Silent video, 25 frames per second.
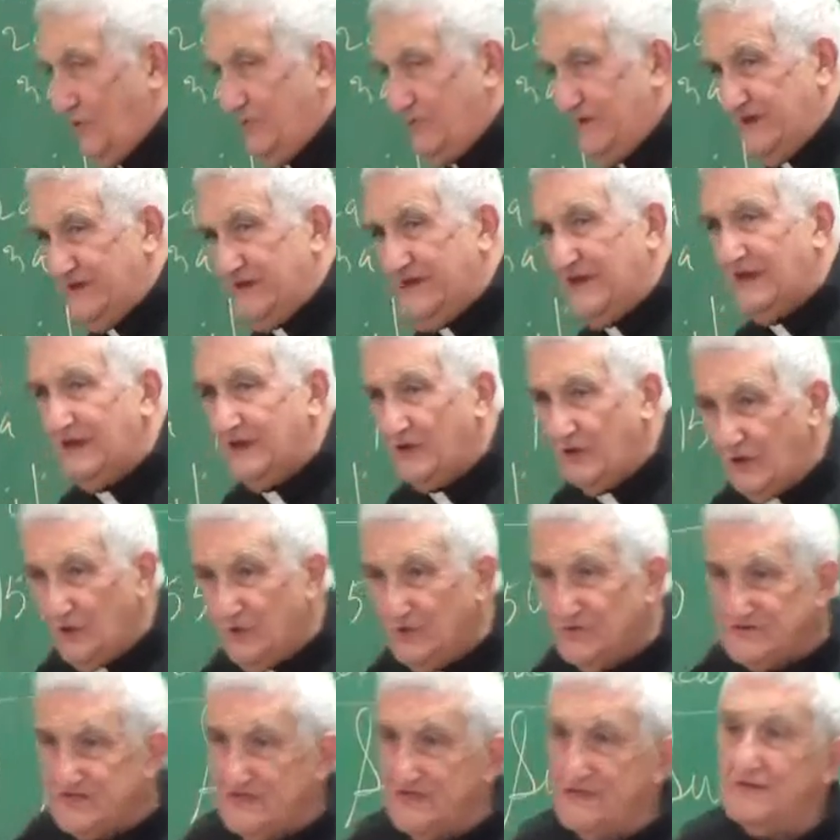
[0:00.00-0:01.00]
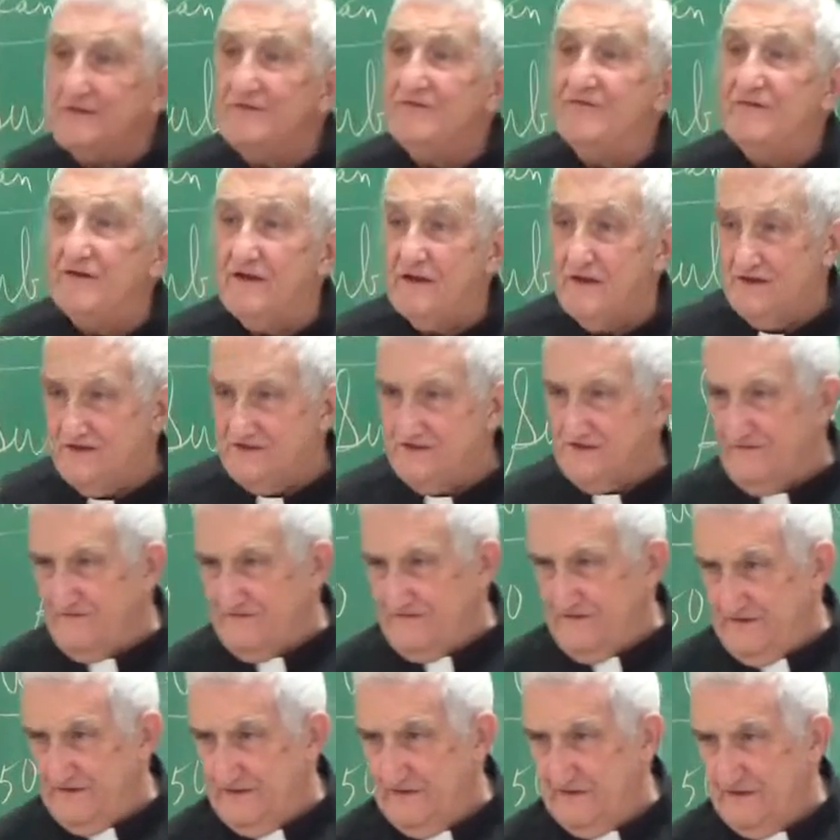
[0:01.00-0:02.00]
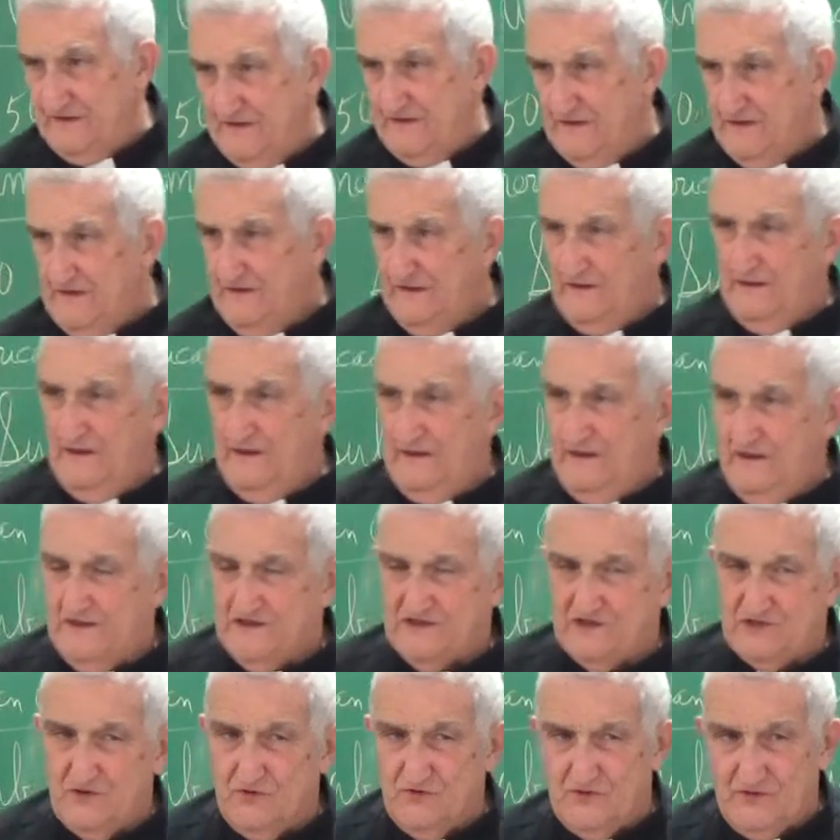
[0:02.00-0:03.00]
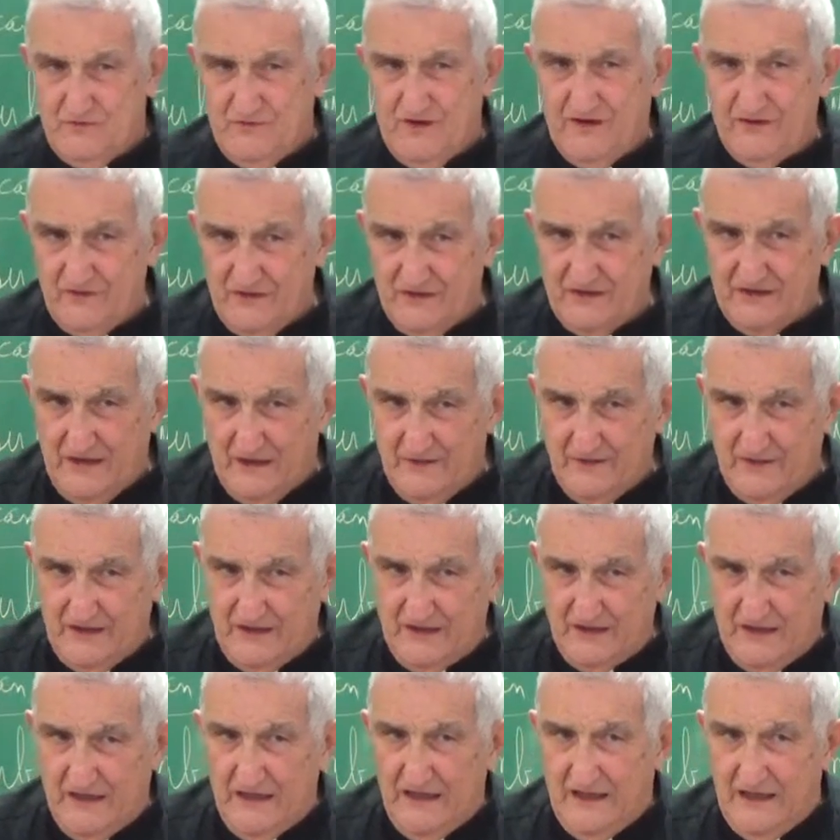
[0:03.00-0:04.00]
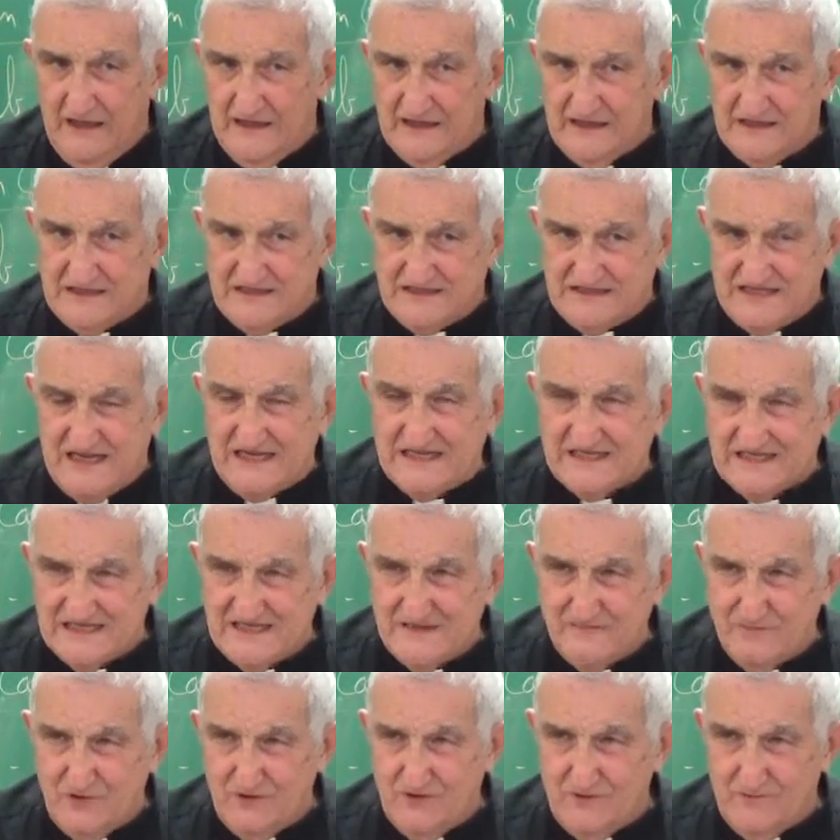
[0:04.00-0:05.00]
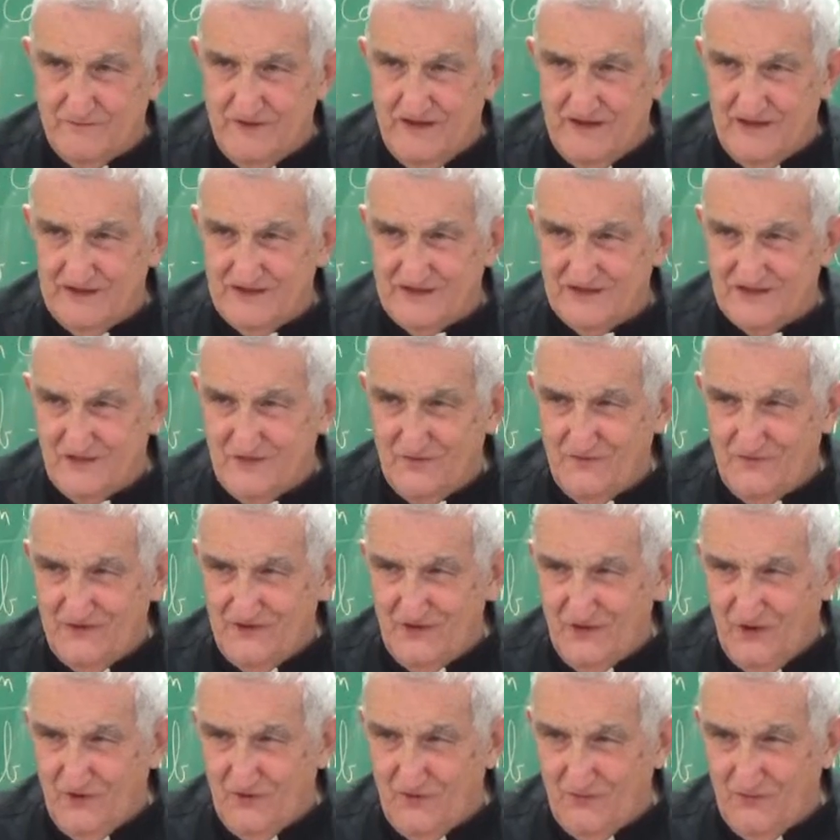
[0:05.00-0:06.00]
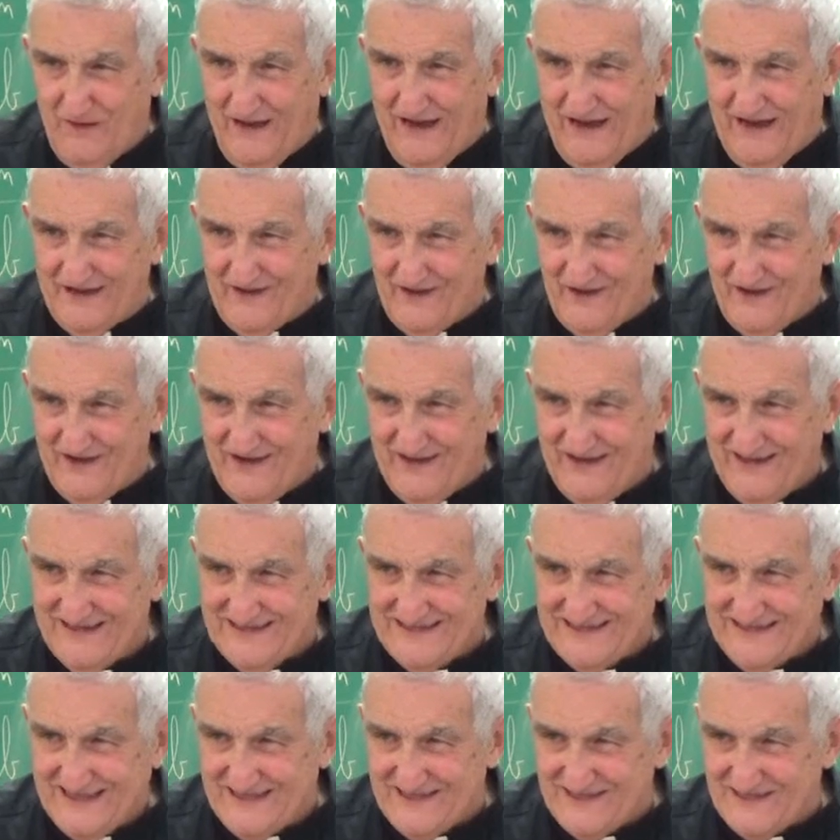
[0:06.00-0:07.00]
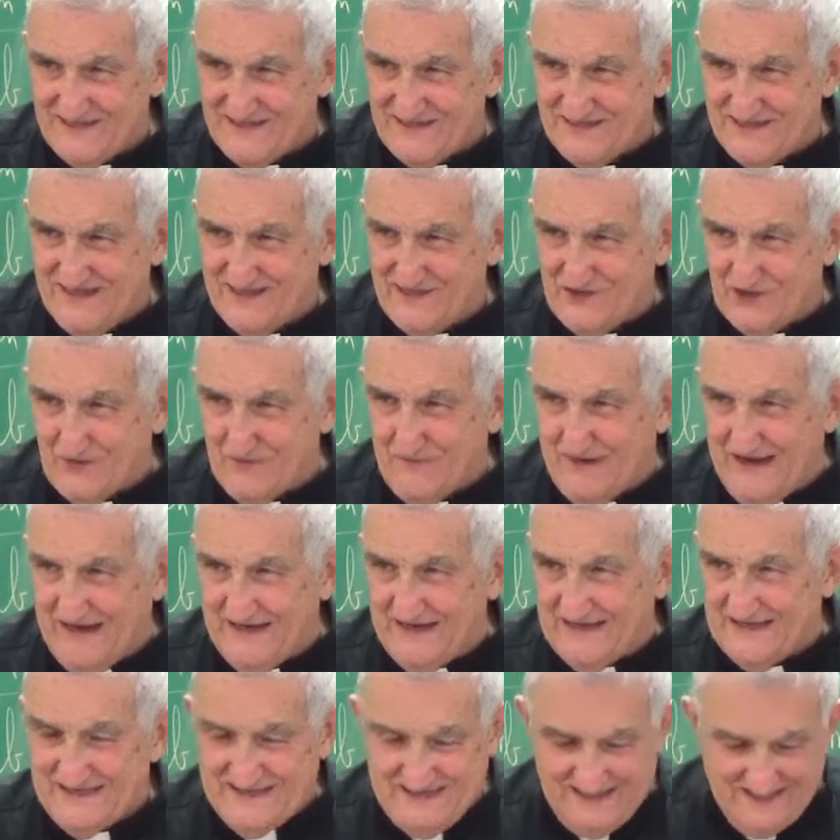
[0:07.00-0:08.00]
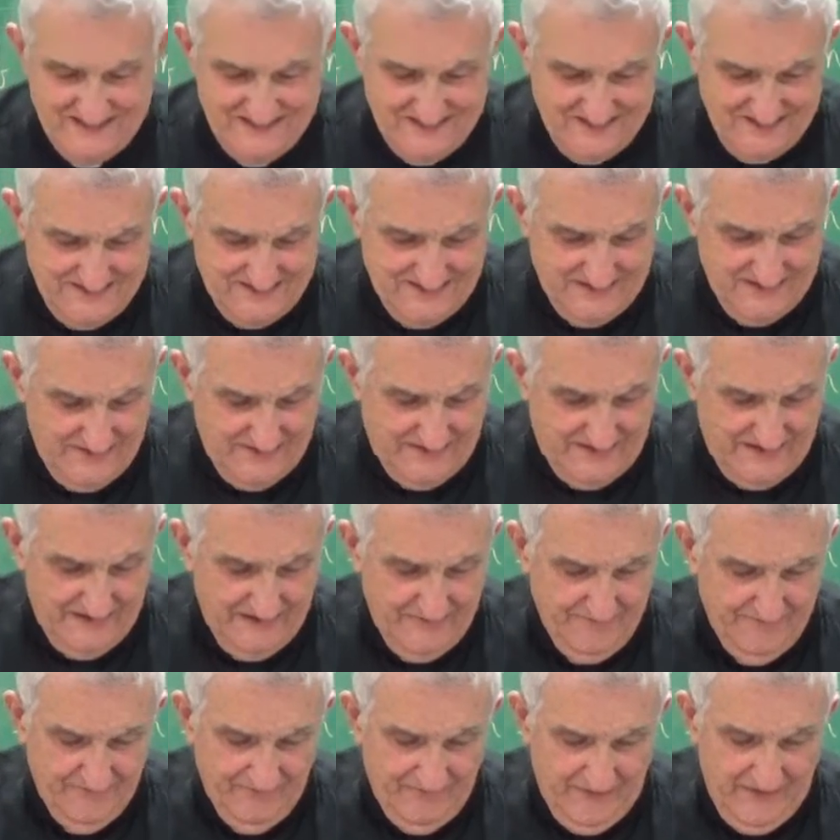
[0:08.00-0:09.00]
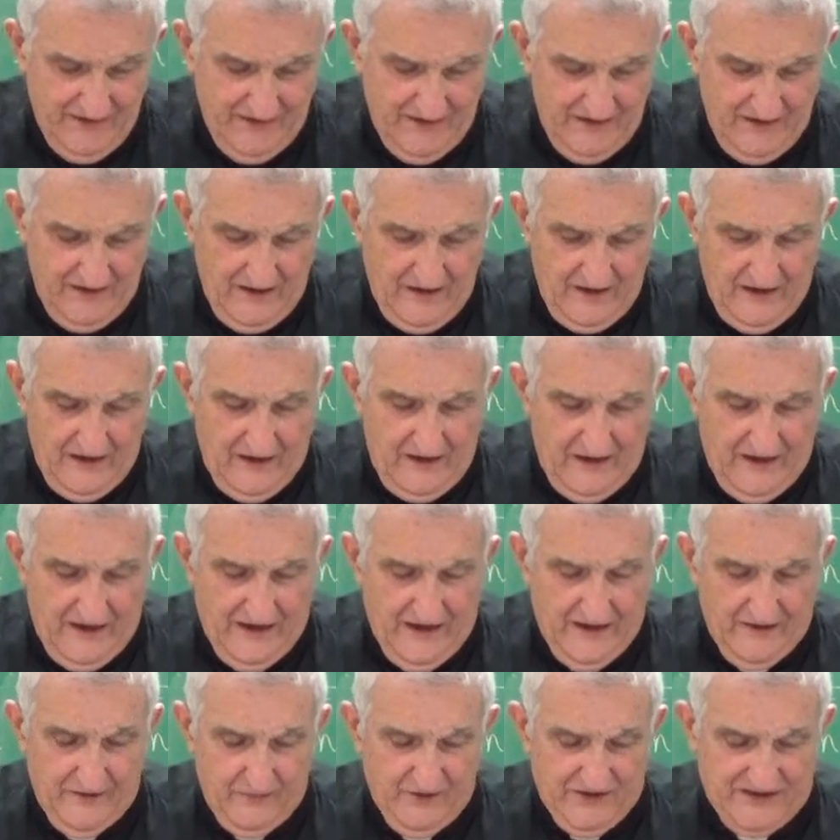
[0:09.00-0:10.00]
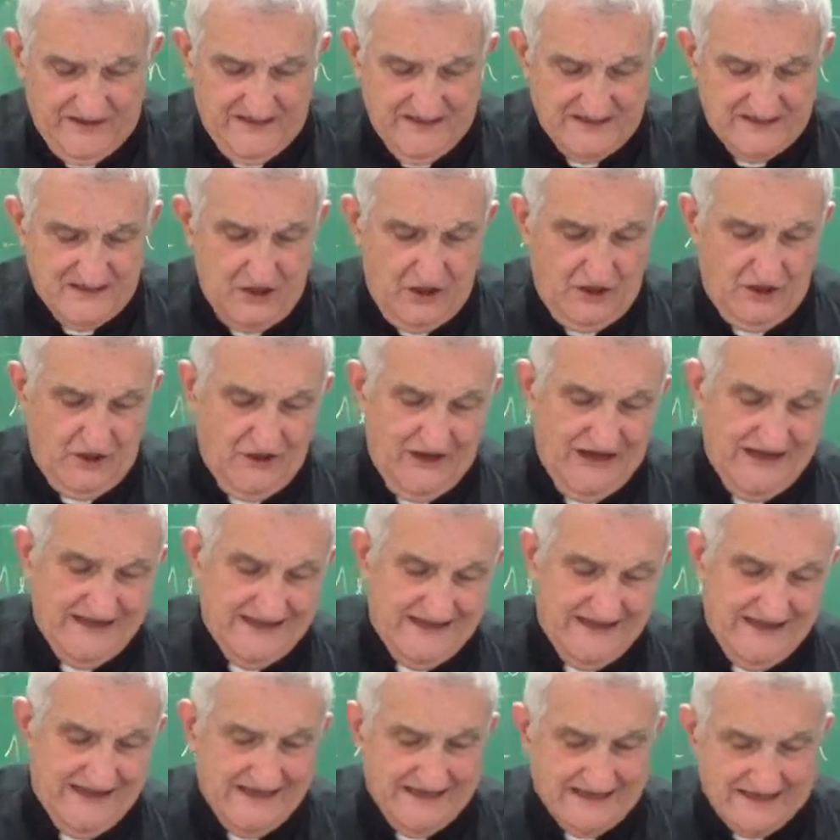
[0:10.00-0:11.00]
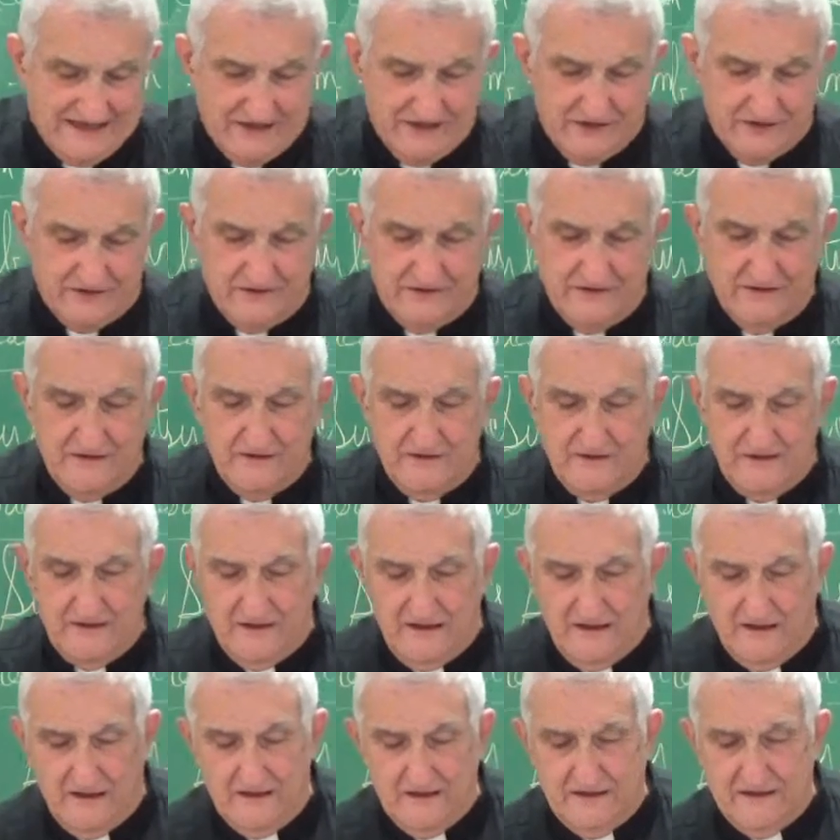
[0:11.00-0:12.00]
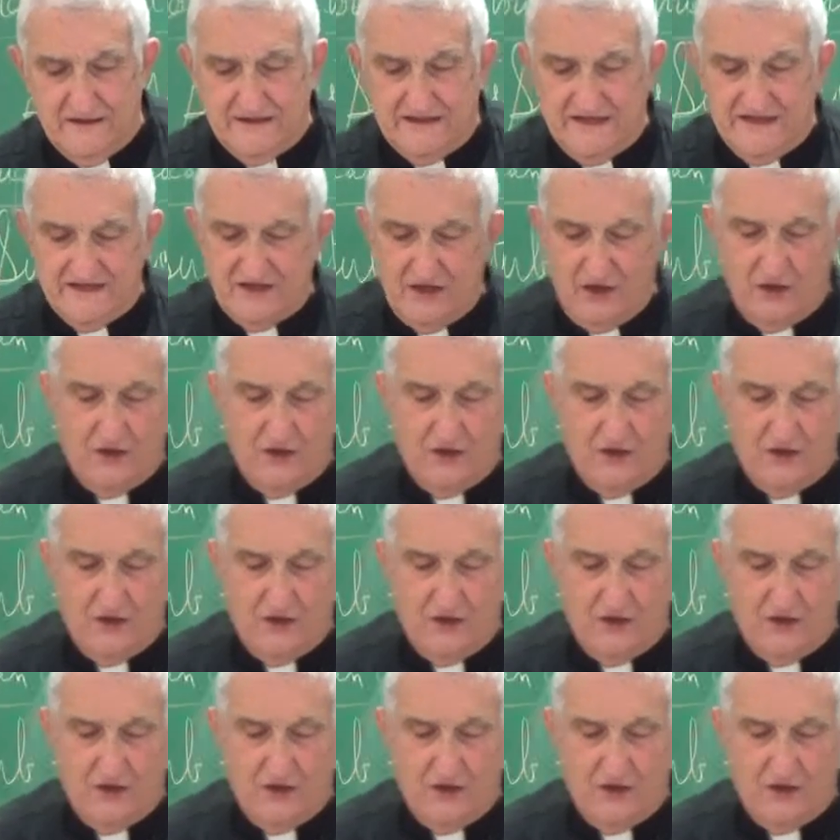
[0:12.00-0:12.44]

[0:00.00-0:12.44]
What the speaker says: meaning used in philosophy. So when sensible means to be known by the senses, and through my senses. Okay? And what is the criterion? It is the